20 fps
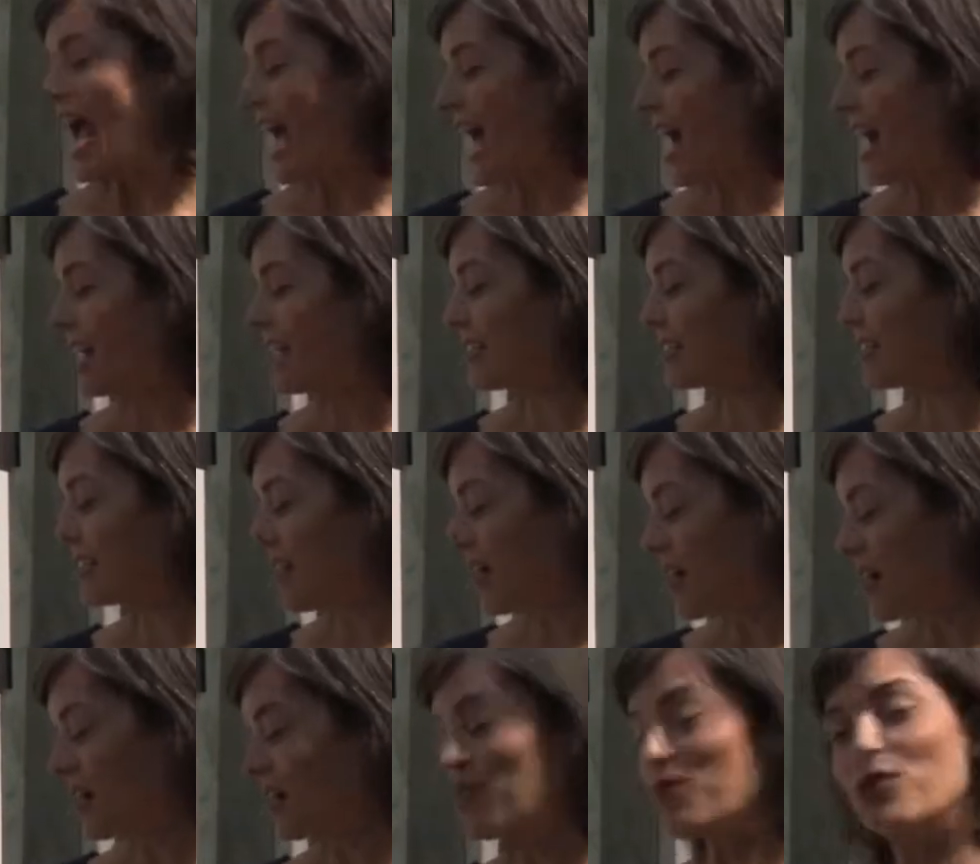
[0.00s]
And
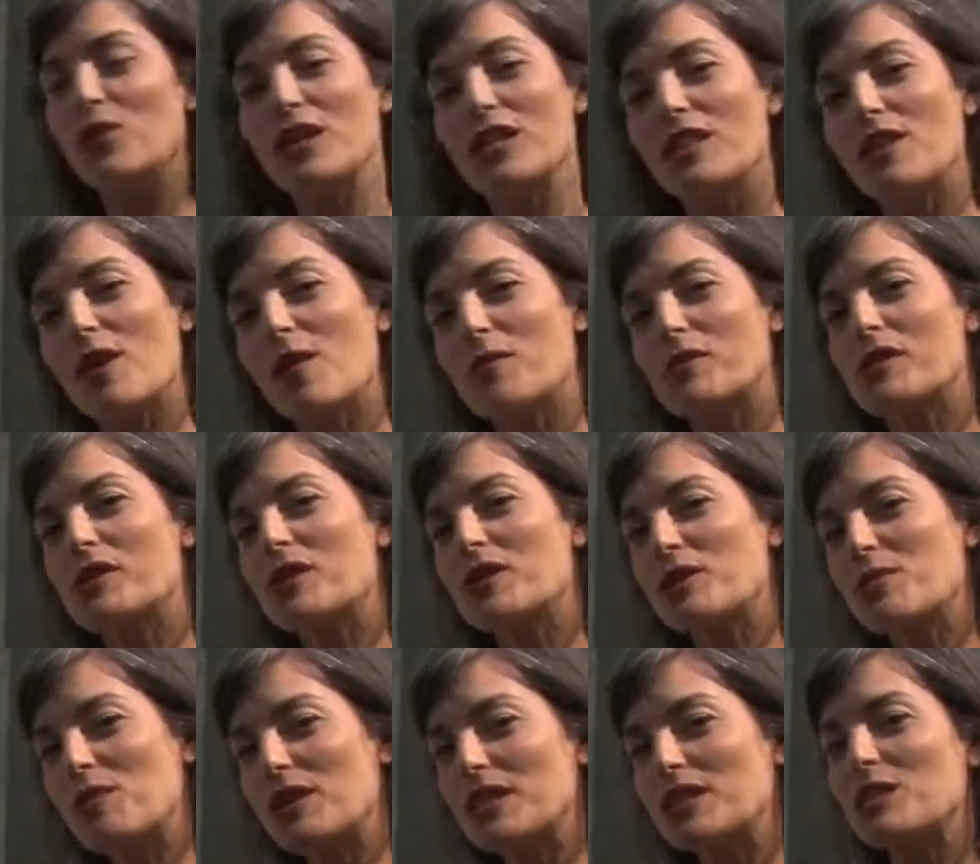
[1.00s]
if you get the
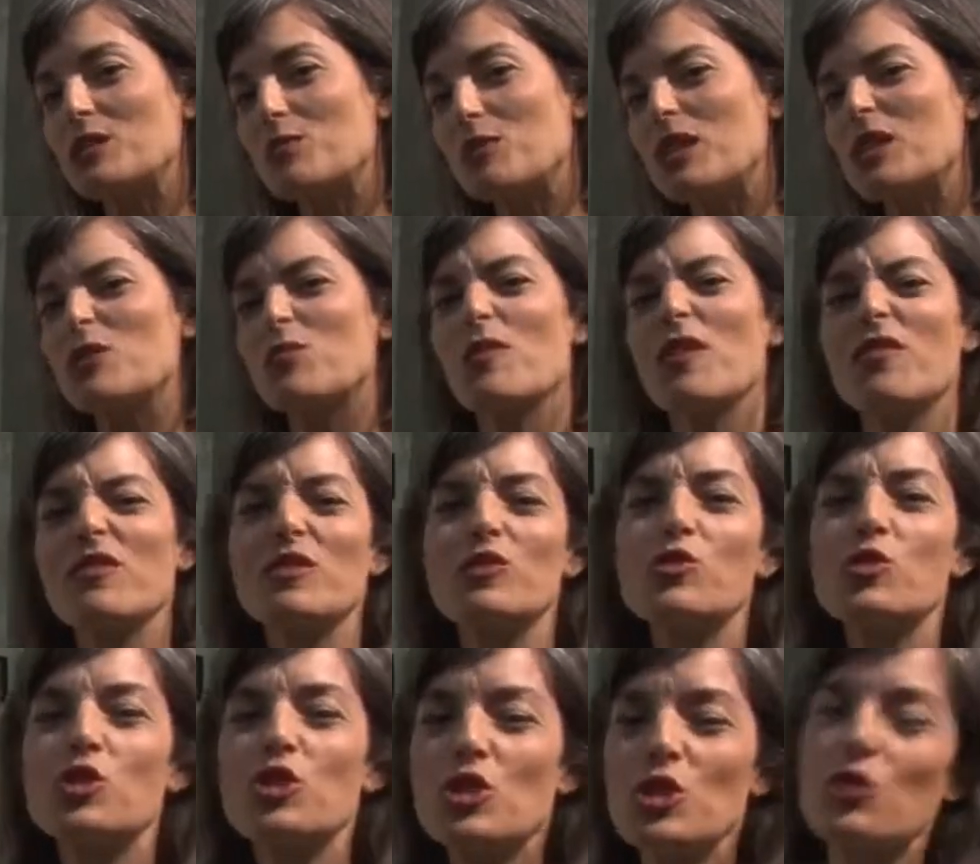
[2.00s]
opportunity to make these peach
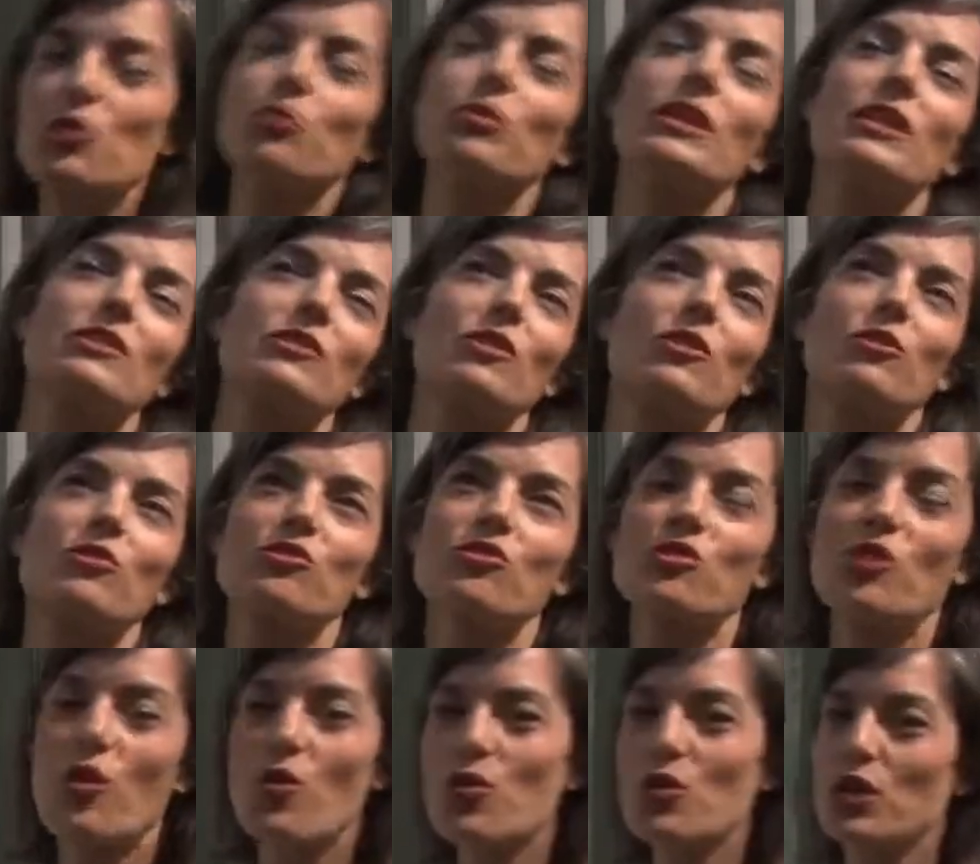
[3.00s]
muffins, do, because they're
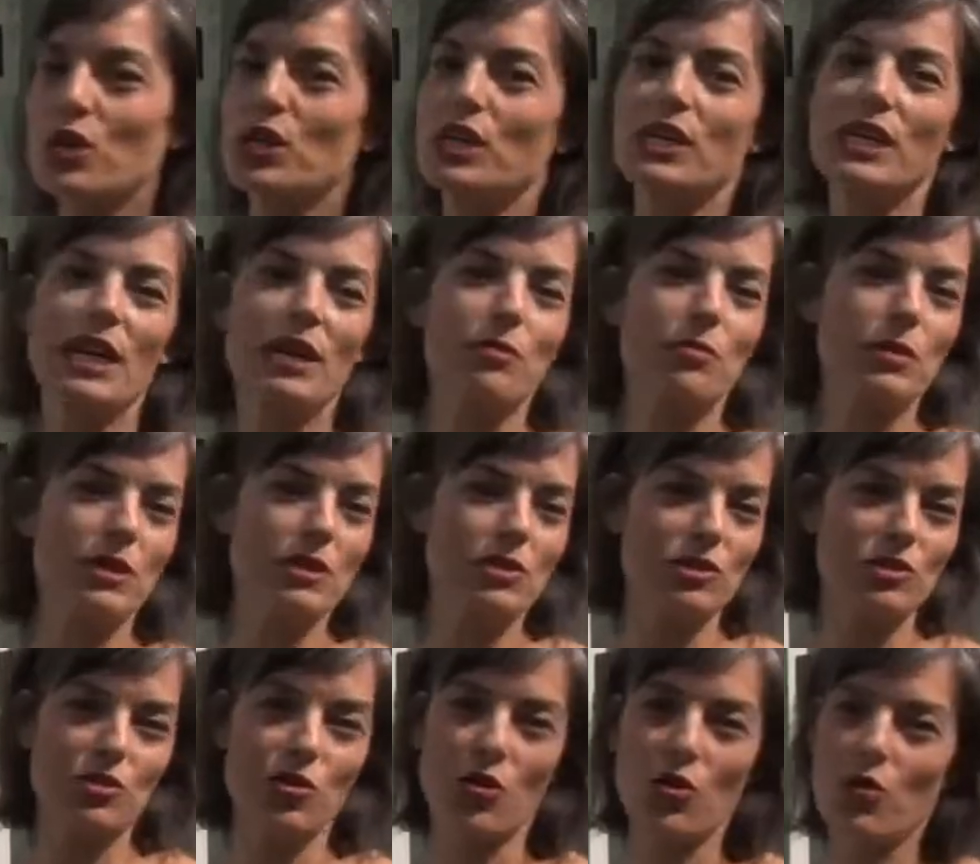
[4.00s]
so good, and
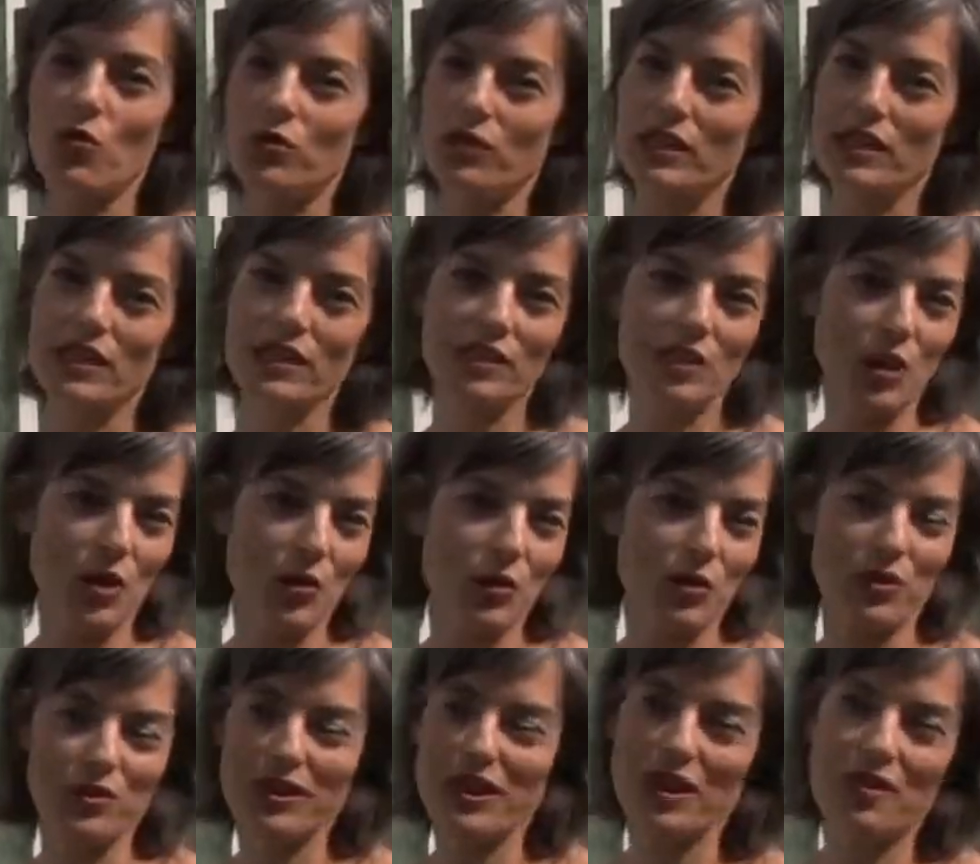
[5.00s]
peaches are only, you know,
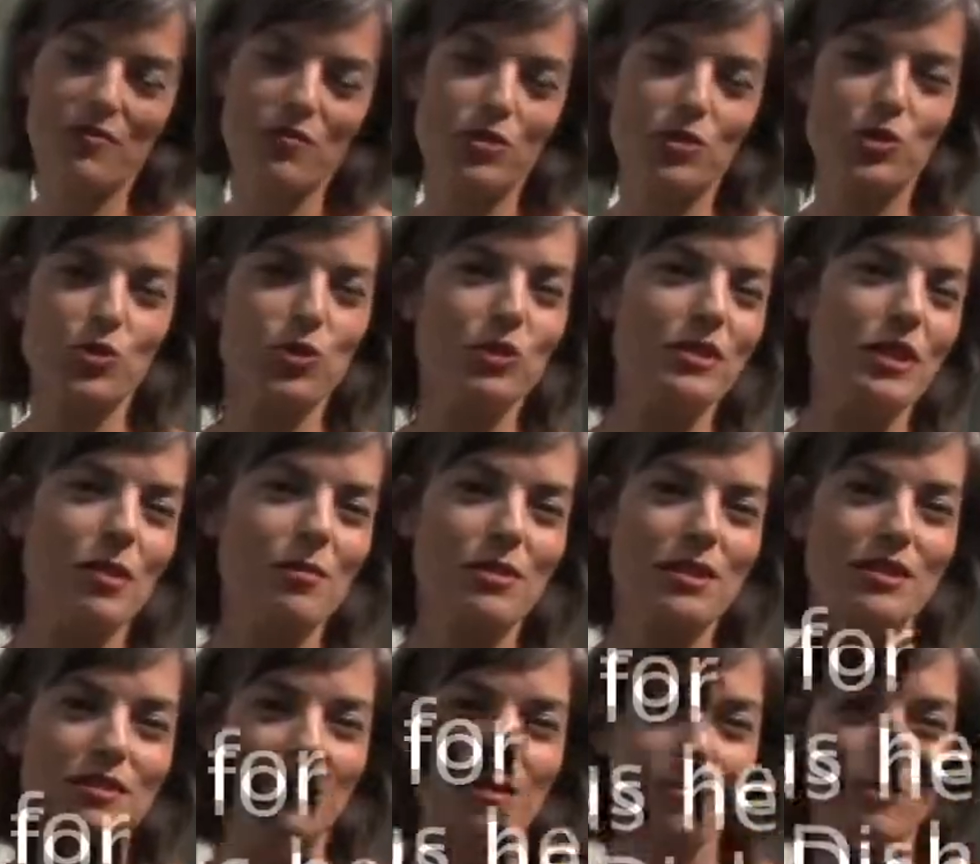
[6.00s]
we only get them for a short time
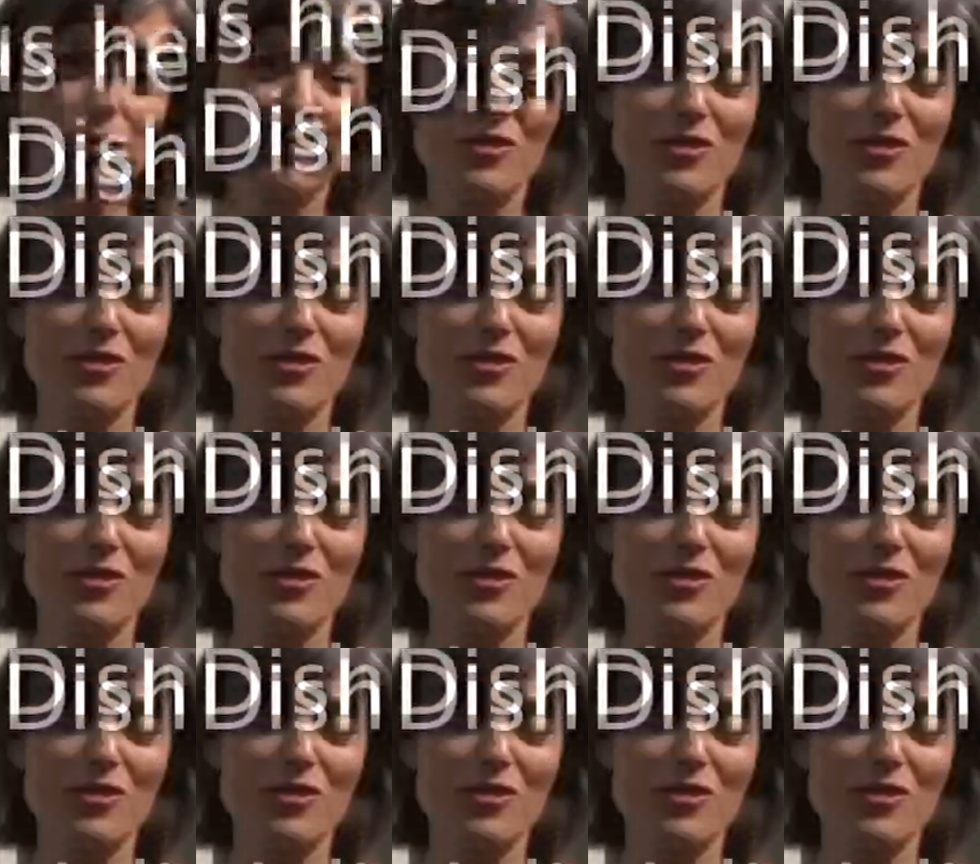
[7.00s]
in the summer.